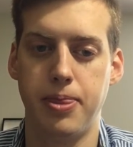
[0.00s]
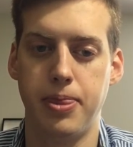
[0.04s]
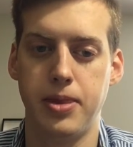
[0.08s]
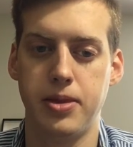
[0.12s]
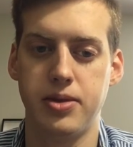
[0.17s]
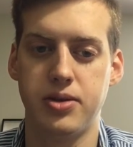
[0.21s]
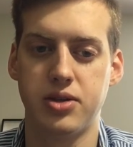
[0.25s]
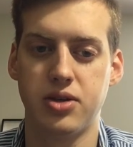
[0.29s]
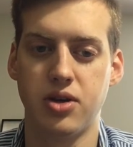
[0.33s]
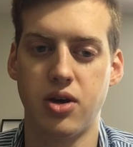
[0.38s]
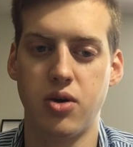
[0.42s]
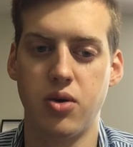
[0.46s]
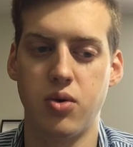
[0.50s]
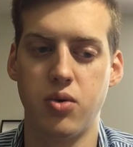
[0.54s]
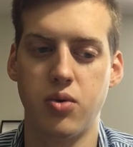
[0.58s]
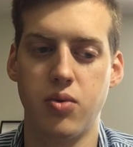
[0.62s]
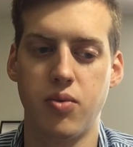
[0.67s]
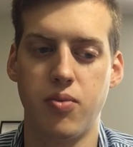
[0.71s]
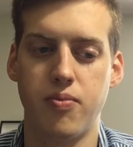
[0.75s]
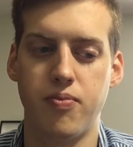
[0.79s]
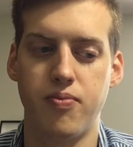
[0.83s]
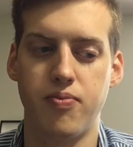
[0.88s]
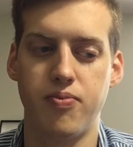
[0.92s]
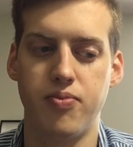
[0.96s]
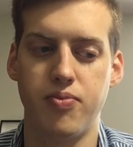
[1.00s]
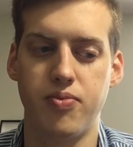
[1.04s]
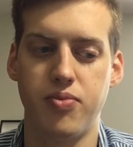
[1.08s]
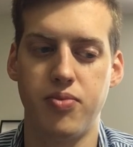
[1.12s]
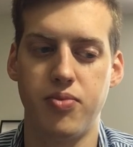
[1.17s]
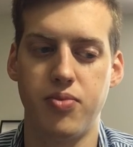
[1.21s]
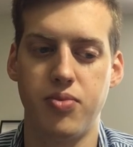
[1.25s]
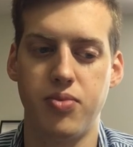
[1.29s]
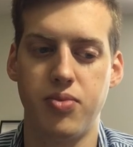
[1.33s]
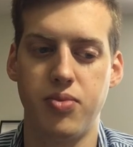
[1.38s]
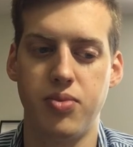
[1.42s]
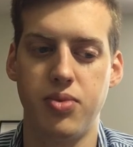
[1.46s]
So
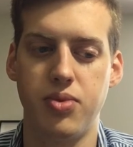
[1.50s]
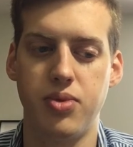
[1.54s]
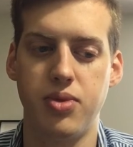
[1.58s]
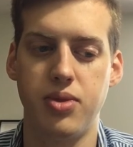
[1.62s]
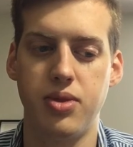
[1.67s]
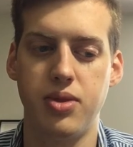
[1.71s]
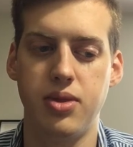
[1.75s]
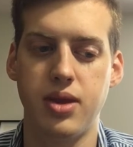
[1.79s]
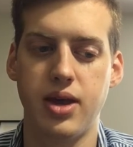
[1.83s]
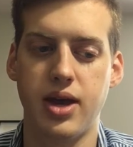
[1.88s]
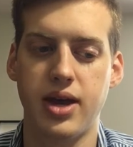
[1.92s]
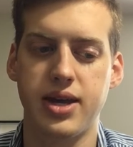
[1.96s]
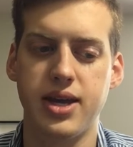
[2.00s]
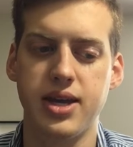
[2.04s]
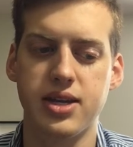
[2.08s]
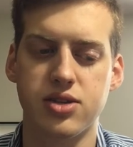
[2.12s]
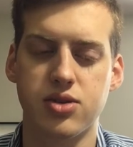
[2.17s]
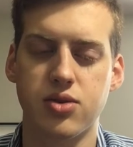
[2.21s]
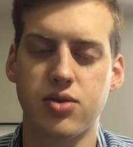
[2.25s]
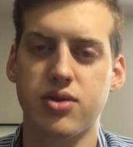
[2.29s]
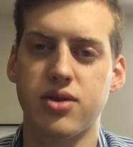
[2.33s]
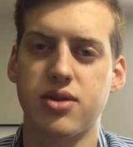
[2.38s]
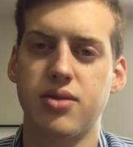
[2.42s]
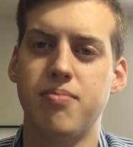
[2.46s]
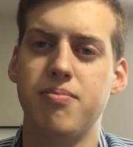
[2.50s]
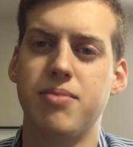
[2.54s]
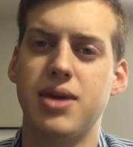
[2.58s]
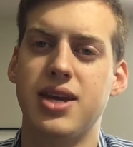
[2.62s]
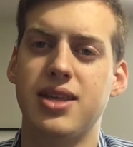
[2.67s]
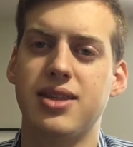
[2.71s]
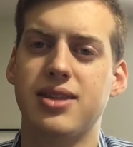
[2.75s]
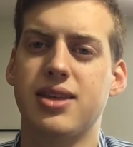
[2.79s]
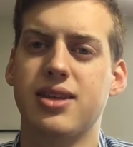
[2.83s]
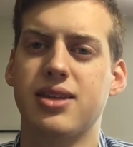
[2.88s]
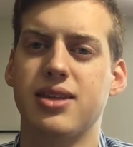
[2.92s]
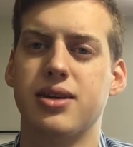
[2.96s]
I guess sort of the
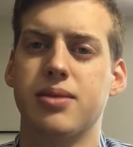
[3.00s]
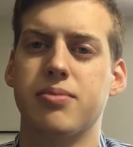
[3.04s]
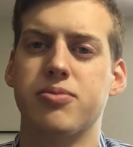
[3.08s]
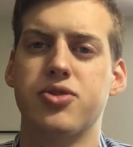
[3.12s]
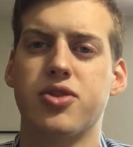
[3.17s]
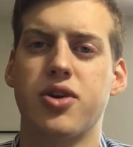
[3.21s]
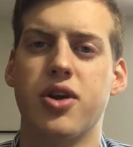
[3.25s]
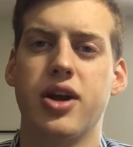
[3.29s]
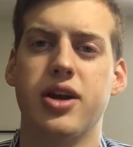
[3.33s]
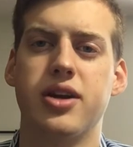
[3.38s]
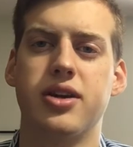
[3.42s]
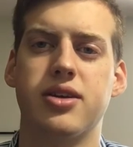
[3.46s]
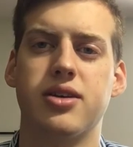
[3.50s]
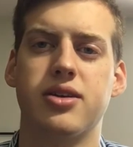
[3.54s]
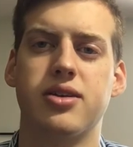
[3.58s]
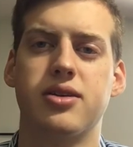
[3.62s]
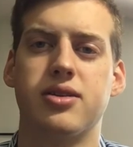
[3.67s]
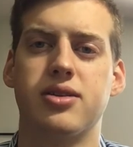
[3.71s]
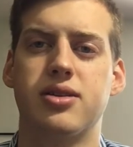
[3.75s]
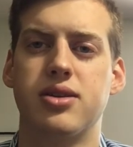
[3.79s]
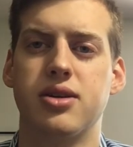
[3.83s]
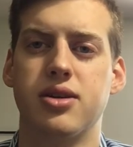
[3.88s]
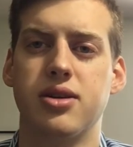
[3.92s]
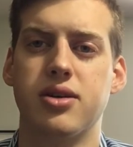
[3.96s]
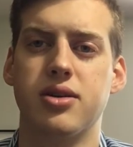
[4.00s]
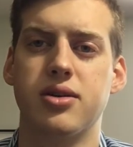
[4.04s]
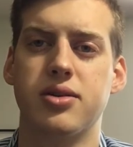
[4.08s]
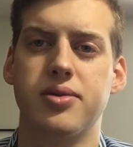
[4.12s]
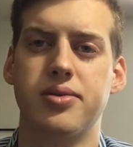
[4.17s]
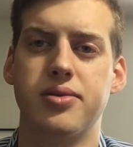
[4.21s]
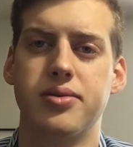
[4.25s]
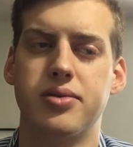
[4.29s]
main thing that I'm trying to